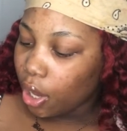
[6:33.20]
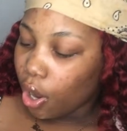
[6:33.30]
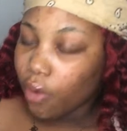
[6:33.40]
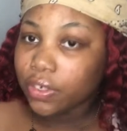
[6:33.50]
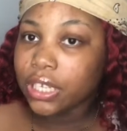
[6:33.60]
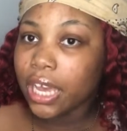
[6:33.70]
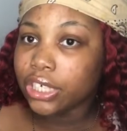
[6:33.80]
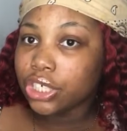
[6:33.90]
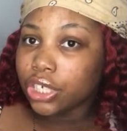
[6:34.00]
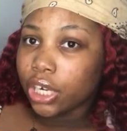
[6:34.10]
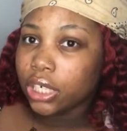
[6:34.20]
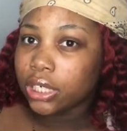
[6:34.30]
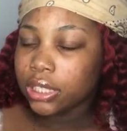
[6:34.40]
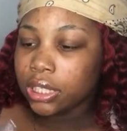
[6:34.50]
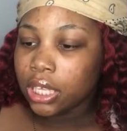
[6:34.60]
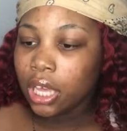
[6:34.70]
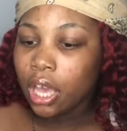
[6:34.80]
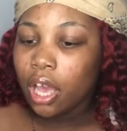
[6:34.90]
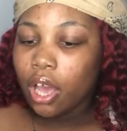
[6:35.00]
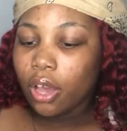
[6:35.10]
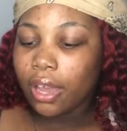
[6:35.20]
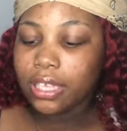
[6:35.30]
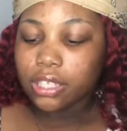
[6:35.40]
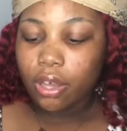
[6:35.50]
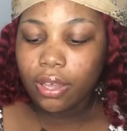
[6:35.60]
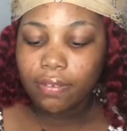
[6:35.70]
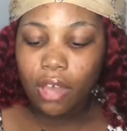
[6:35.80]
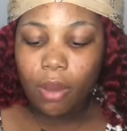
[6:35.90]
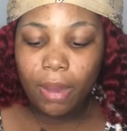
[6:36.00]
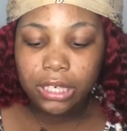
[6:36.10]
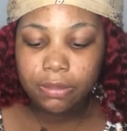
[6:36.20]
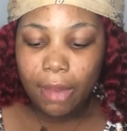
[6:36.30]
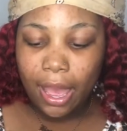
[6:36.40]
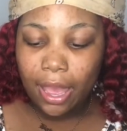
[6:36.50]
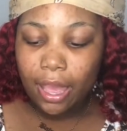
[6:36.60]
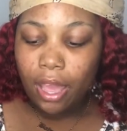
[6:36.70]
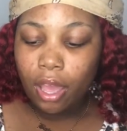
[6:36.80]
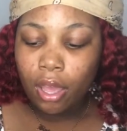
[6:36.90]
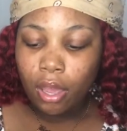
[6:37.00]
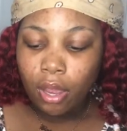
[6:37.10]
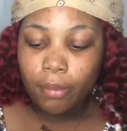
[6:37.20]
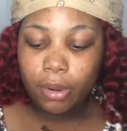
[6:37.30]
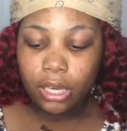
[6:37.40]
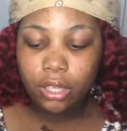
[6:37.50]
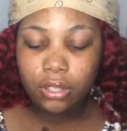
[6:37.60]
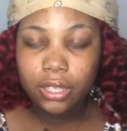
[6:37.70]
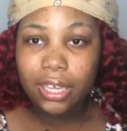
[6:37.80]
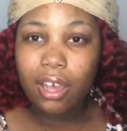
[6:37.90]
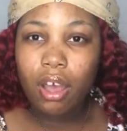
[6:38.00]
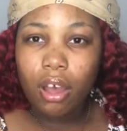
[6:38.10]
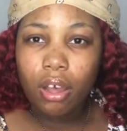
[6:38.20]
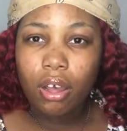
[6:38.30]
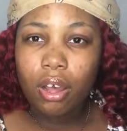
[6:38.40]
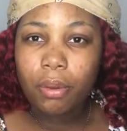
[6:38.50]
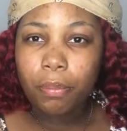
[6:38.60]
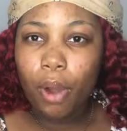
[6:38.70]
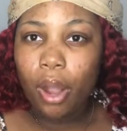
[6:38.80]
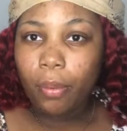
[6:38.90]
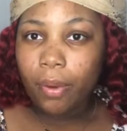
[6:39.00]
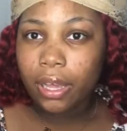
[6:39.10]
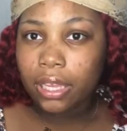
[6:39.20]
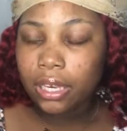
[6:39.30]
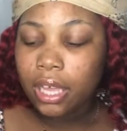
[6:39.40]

oversized shirt. Okay, so if y'all watch my Pretty Little Thing haul part one,